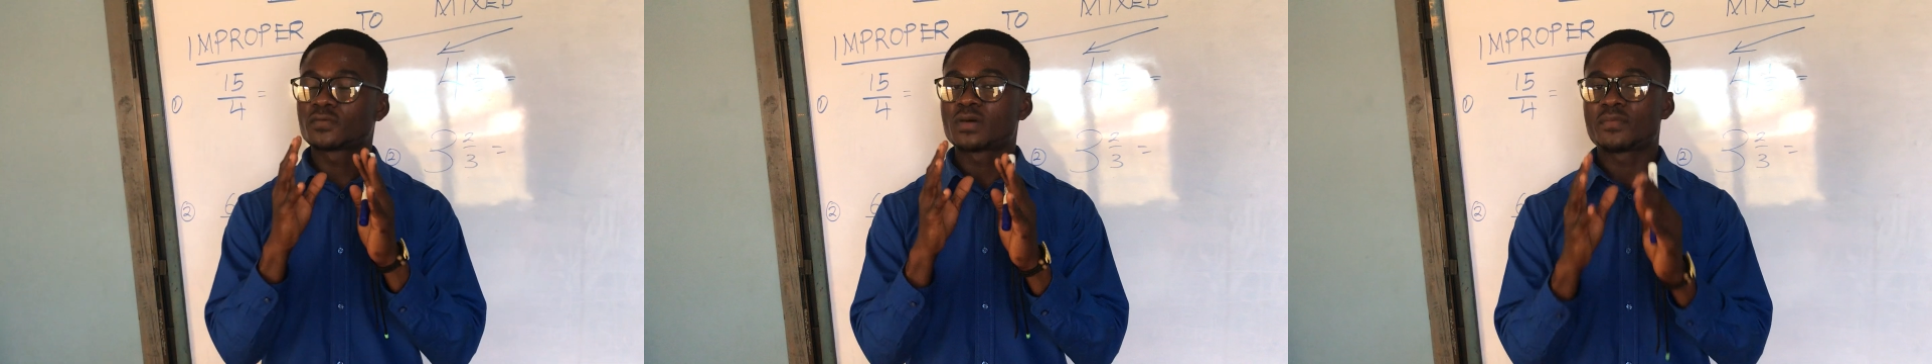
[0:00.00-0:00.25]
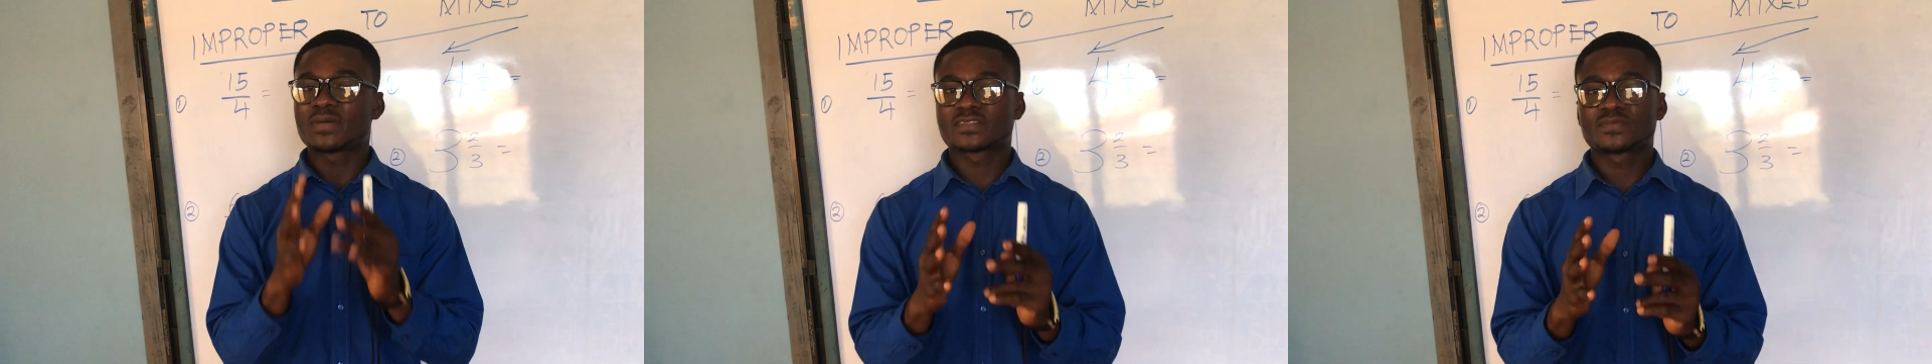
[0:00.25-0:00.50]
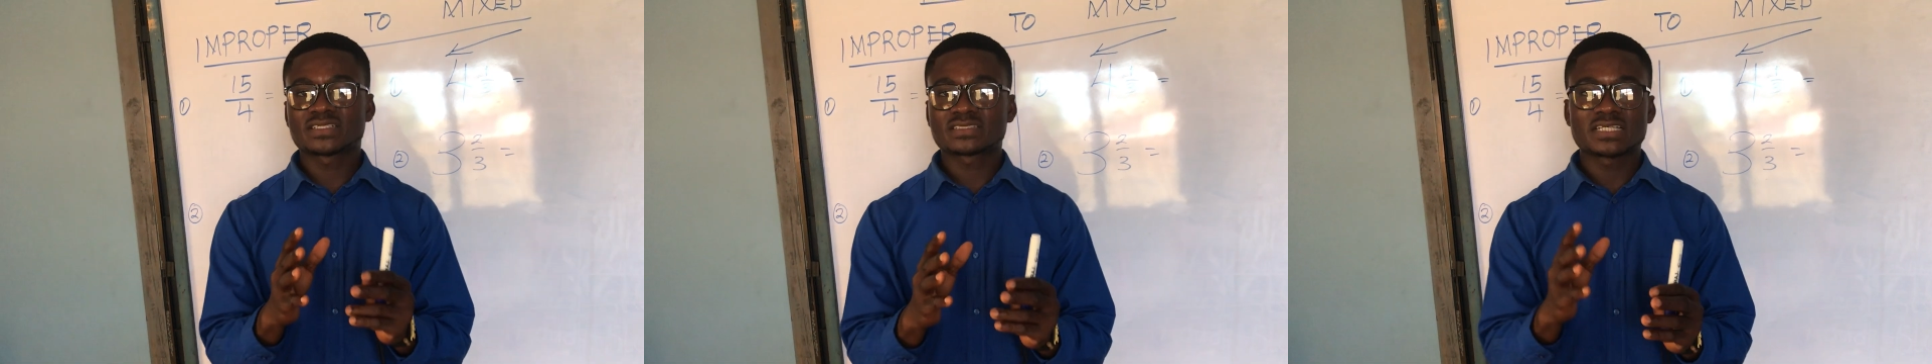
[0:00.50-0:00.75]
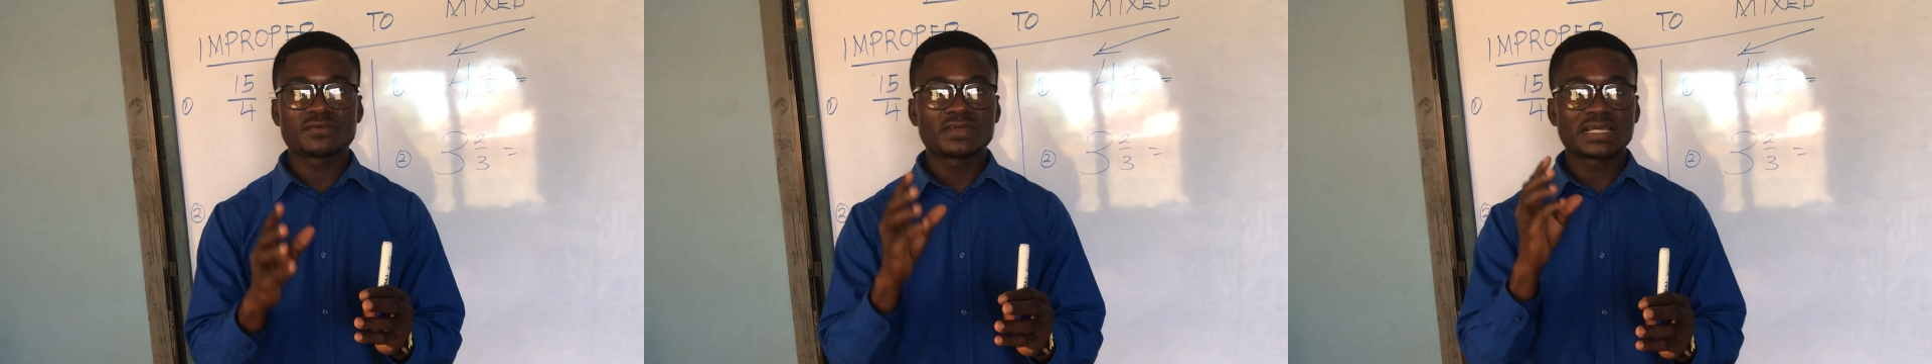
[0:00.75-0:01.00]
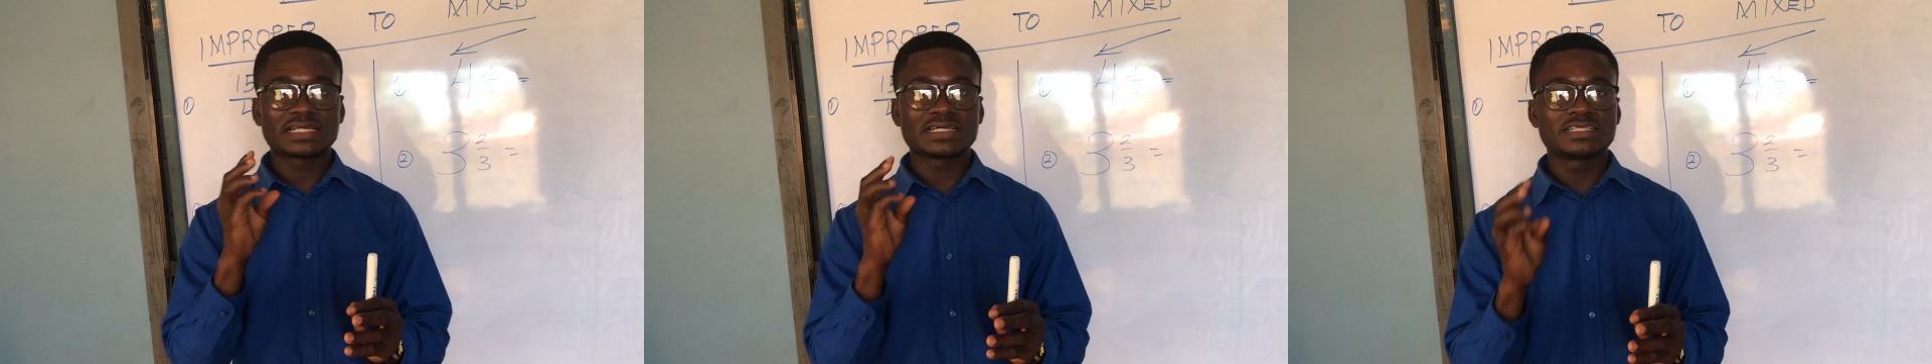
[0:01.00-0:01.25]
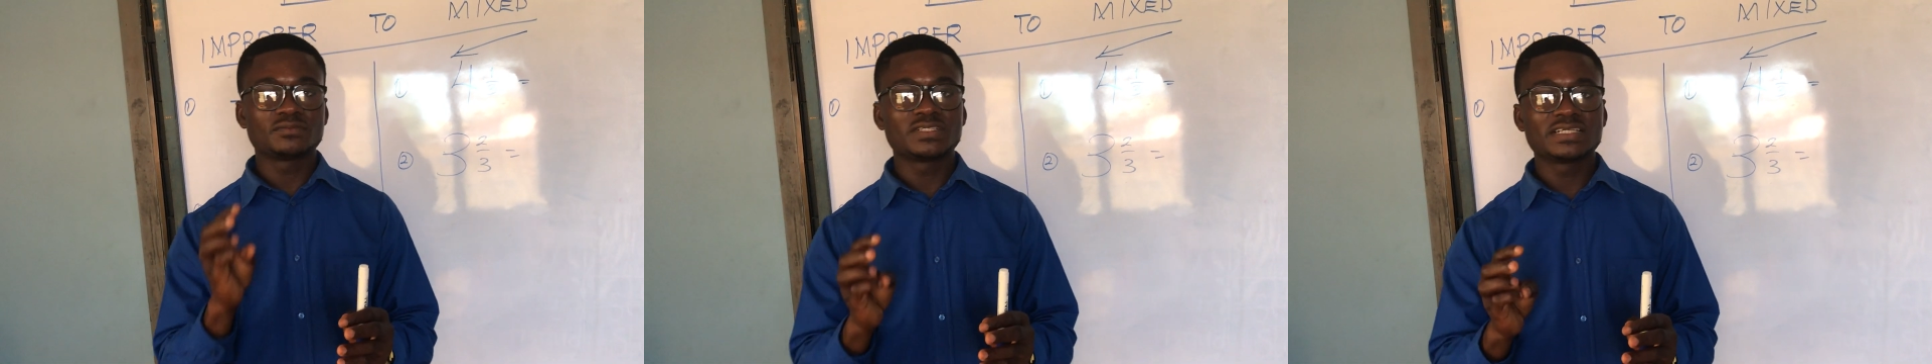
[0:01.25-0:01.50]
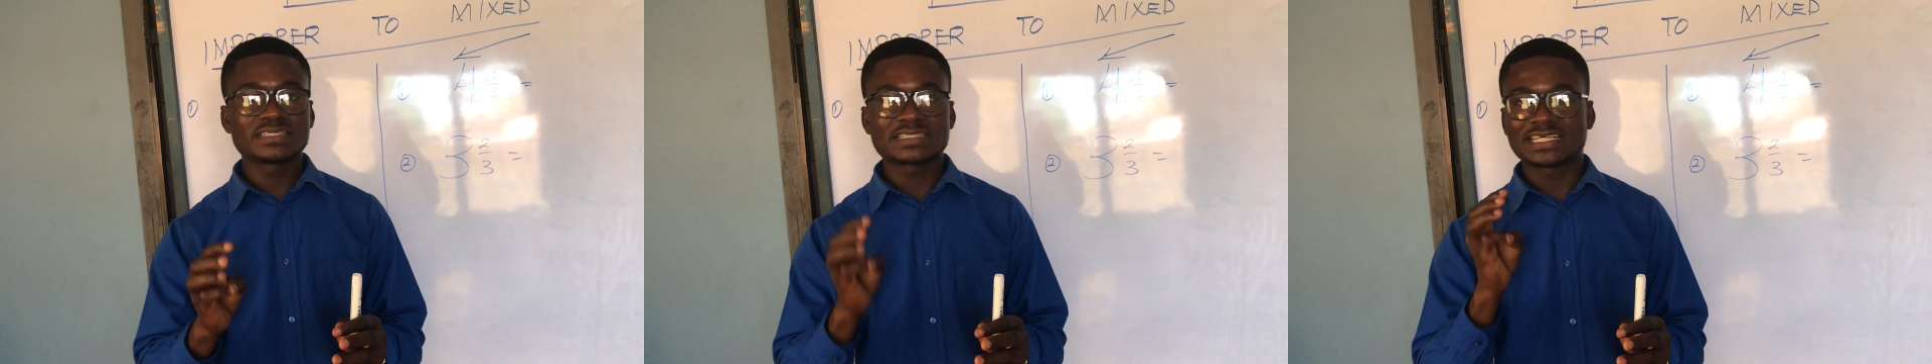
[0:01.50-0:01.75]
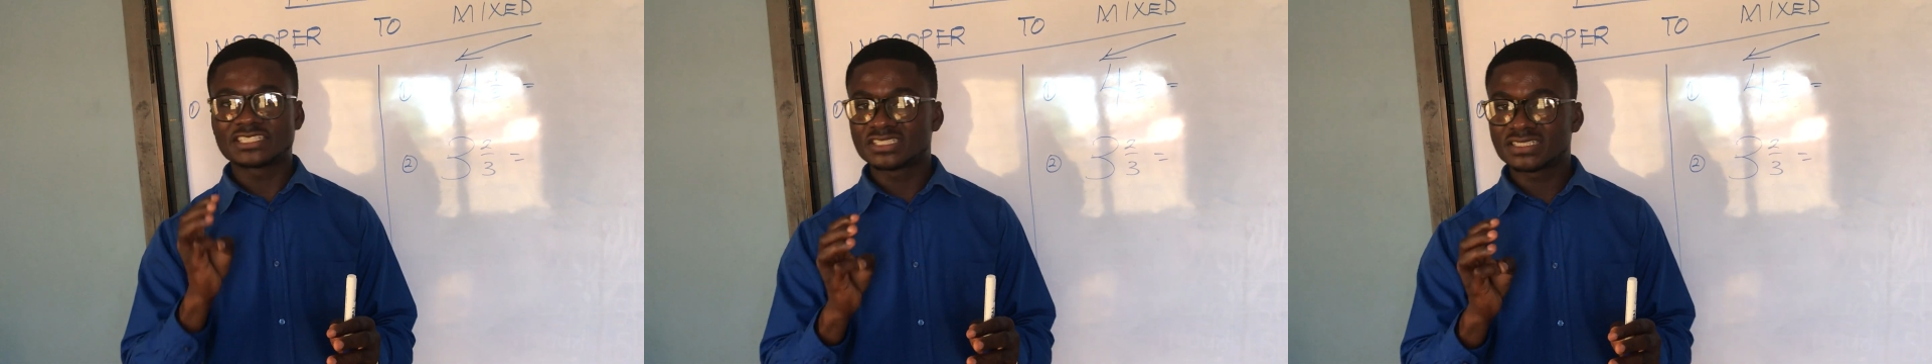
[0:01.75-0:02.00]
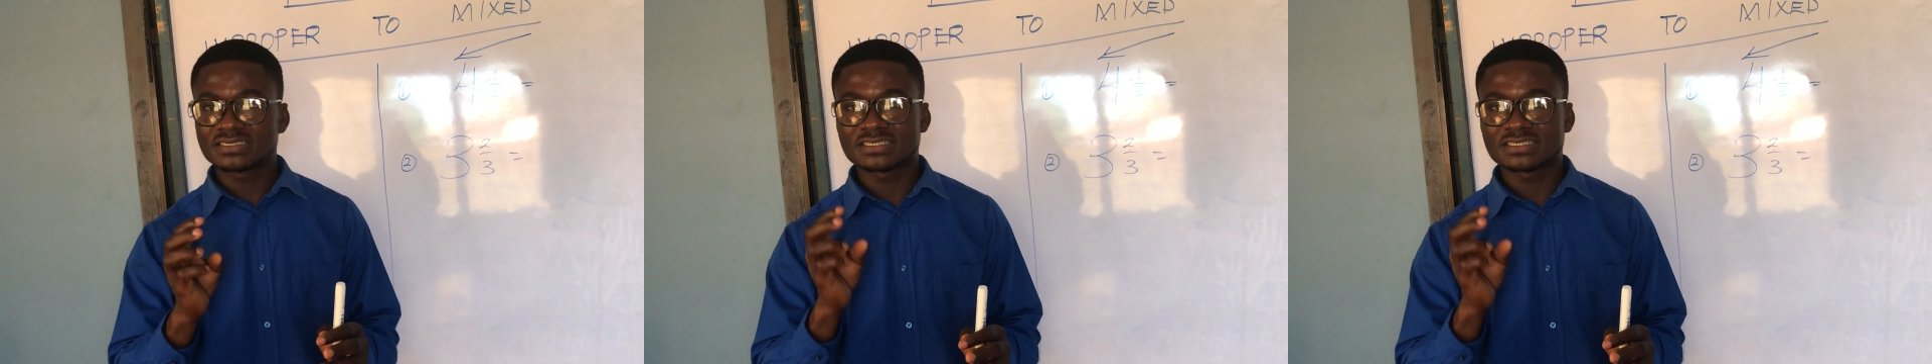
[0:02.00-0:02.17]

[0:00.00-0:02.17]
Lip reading: about mathematics and we can eliminate addition,